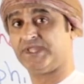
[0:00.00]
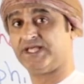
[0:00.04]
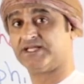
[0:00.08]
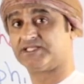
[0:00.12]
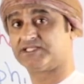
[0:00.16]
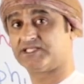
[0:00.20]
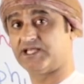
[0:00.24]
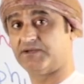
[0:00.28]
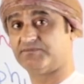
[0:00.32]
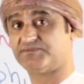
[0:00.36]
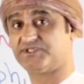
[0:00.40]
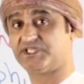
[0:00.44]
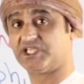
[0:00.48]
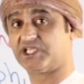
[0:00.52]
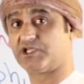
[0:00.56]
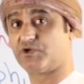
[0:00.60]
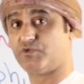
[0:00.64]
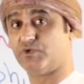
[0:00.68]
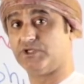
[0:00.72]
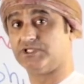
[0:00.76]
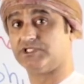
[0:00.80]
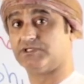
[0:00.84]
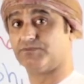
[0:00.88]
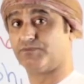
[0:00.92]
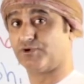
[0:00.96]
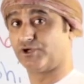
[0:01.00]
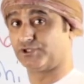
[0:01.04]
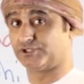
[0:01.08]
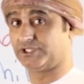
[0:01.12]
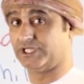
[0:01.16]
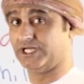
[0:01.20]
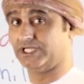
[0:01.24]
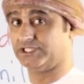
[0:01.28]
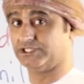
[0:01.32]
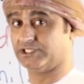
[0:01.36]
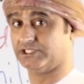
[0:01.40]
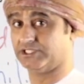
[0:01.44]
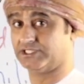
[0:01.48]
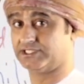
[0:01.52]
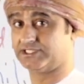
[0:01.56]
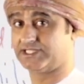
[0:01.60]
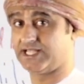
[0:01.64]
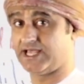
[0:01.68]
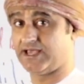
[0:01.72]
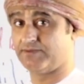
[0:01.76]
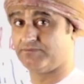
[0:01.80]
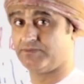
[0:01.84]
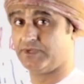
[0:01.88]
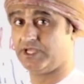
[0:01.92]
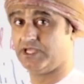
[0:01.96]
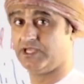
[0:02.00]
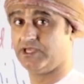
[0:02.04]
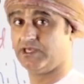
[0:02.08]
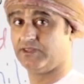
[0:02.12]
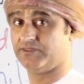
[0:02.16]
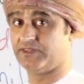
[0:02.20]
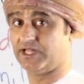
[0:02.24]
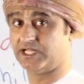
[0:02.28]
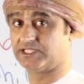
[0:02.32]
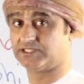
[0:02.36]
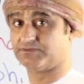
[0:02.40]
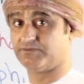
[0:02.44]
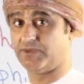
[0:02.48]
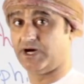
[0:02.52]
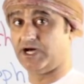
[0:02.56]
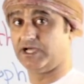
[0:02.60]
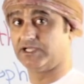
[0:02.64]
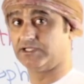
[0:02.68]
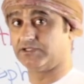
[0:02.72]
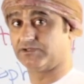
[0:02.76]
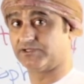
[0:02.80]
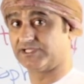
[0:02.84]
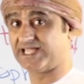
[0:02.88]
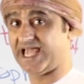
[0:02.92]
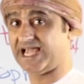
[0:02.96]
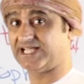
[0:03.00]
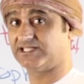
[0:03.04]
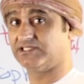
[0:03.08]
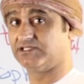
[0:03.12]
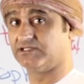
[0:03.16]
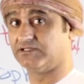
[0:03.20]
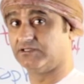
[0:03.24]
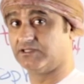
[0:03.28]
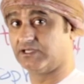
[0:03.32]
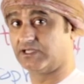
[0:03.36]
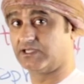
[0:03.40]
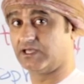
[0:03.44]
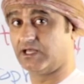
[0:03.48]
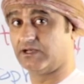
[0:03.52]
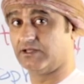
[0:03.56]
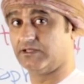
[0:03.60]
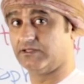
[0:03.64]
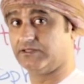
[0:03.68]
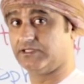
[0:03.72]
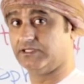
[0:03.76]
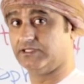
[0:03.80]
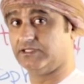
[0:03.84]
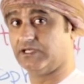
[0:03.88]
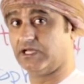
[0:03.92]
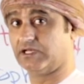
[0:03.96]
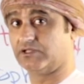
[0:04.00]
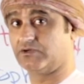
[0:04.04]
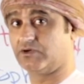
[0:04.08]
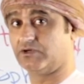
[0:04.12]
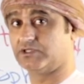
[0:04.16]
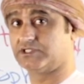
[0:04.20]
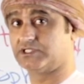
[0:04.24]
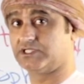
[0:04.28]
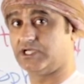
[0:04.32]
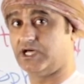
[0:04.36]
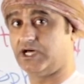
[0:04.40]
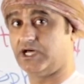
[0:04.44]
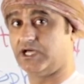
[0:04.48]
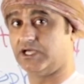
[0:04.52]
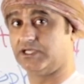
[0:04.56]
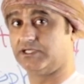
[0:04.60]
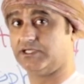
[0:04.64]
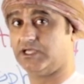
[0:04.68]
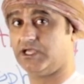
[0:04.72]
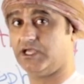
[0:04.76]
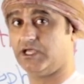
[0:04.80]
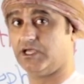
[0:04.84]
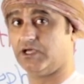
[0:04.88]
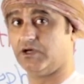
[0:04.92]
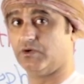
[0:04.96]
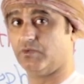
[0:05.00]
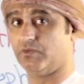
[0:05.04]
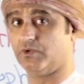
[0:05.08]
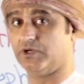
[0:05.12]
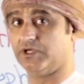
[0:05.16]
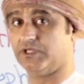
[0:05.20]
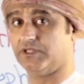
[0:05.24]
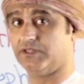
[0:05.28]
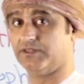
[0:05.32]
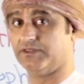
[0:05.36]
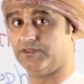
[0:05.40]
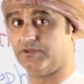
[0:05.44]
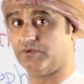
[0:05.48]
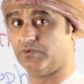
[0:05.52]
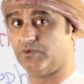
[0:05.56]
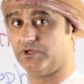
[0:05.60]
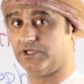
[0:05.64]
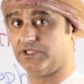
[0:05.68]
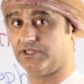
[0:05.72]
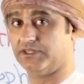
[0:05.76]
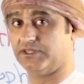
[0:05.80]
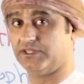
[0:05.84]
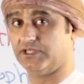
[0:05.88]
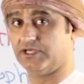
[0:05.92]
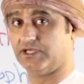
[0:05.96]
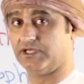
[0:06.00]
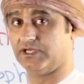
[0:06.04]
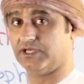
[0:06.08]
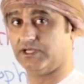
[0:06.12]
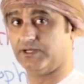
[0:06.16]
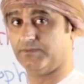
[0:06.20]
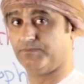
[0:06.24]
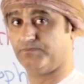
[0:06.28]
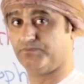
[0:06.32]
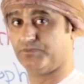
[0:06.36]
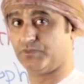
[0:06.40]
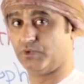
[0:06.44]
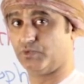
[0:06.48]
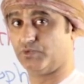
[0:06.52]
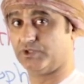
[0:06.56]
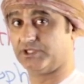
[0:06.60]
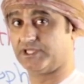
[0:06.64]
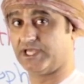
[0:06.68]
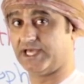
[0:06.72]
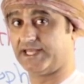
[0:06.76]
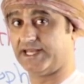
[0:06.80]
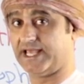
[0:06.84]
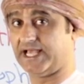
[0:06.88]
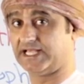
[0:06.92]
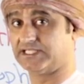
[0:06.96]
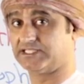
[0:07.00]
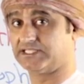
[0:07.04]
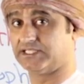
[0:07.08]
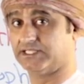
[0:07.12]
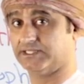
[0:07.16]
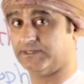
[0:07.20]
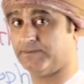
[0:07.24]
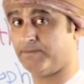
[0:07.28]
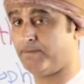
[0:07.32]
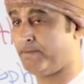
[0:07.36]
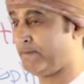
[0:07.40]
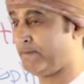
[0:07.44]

subsequent protonation step. That's by reacting the alkoxide with an acid.